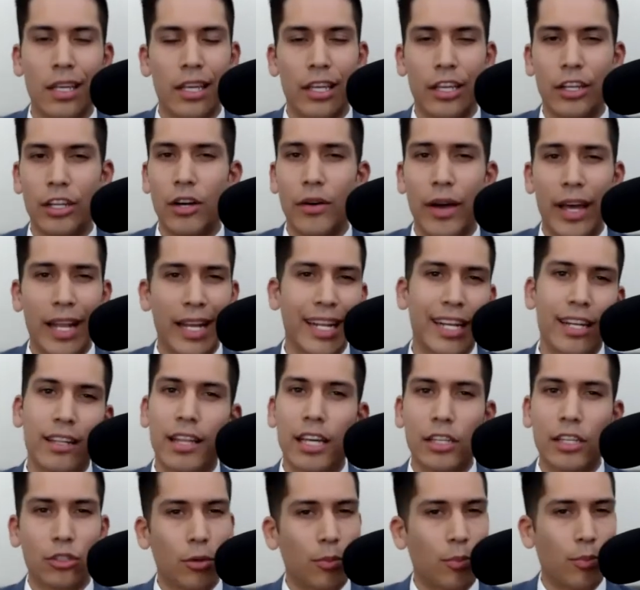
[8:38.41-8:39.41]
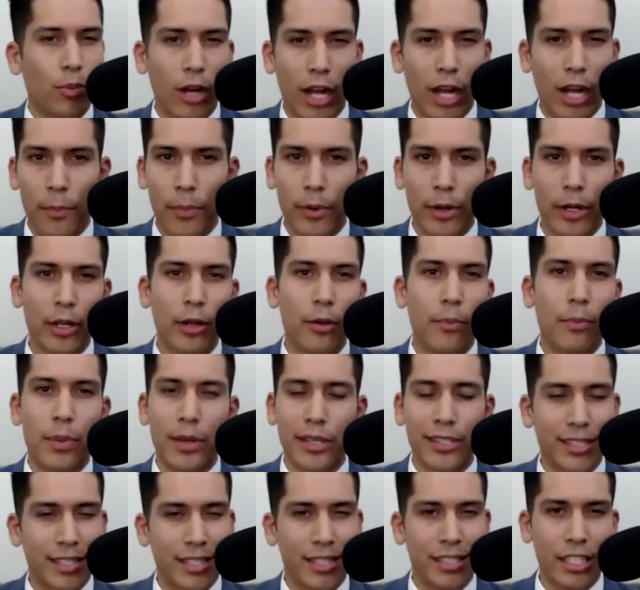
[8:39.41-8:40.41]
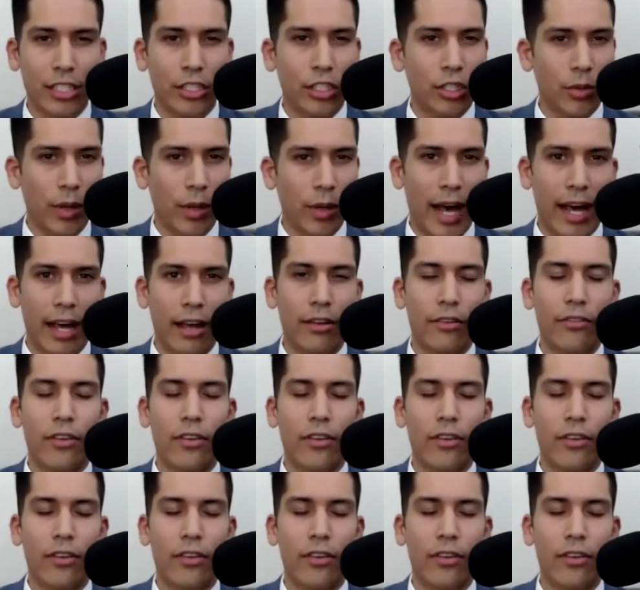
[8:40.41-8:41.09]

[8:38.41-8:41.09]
any intellectual property or business that you have,